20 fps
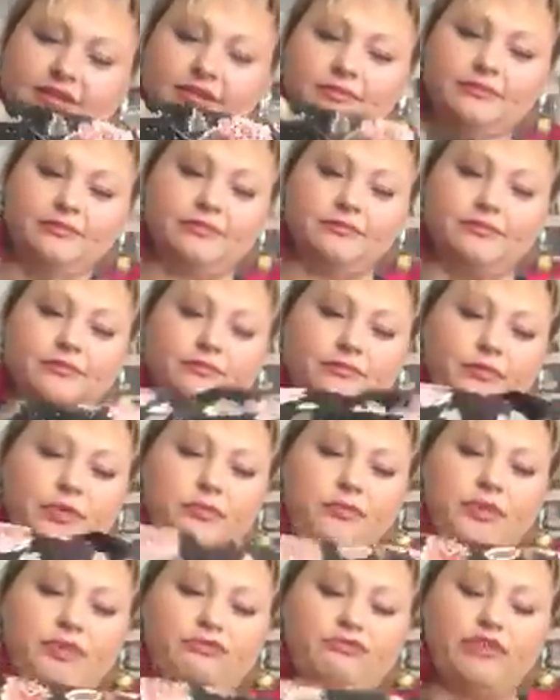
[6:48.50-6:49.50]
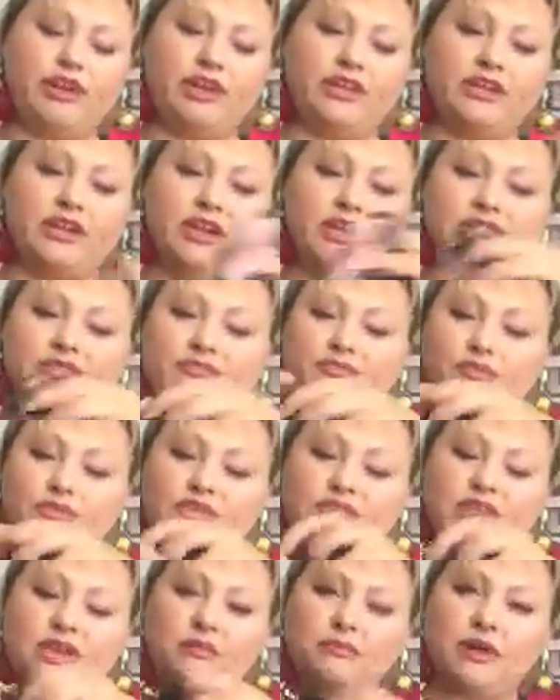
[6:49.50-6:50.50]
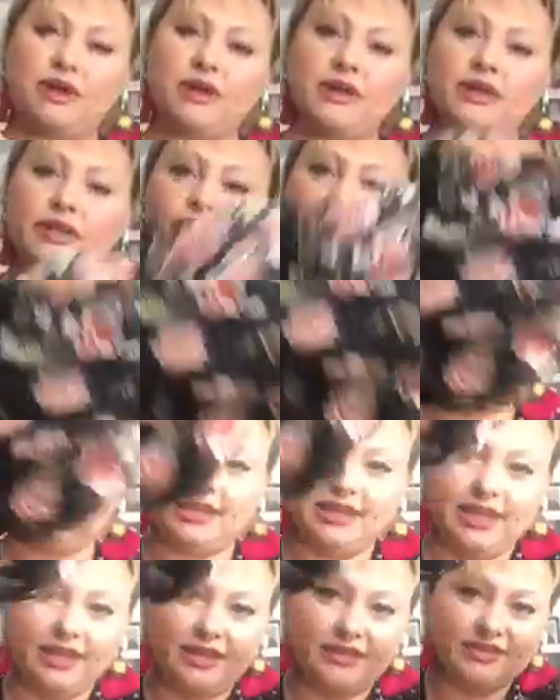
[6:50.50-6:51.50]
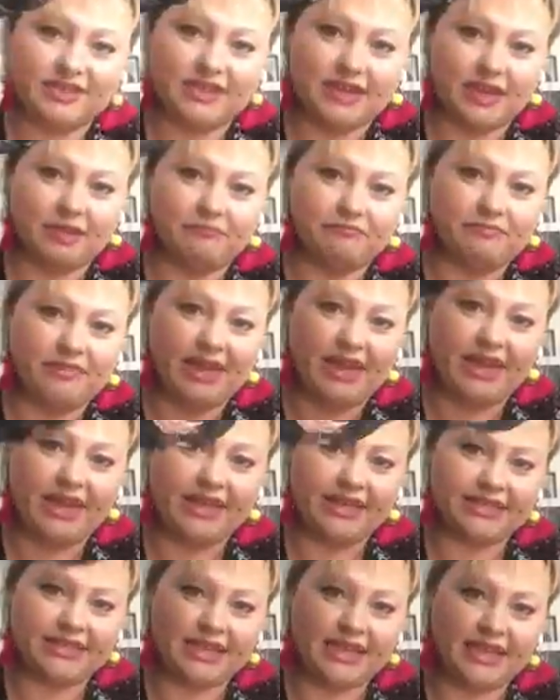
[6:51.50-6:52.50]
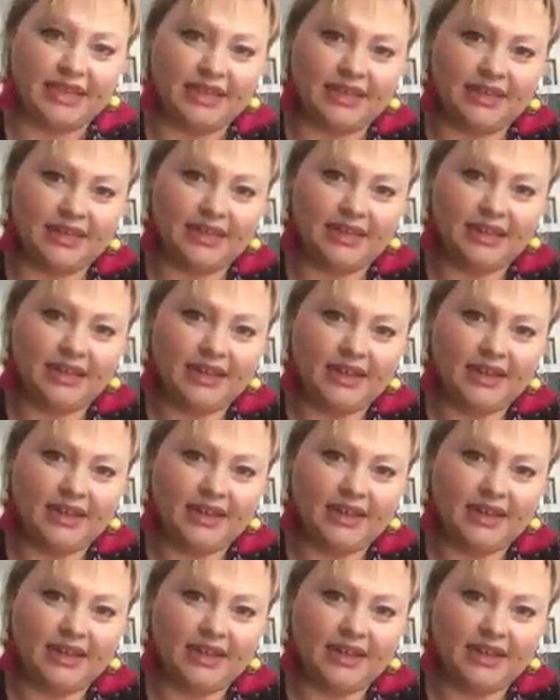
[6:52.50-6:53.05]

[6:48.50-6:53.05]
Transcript: will be really nice for summer. The sleeves are amazing.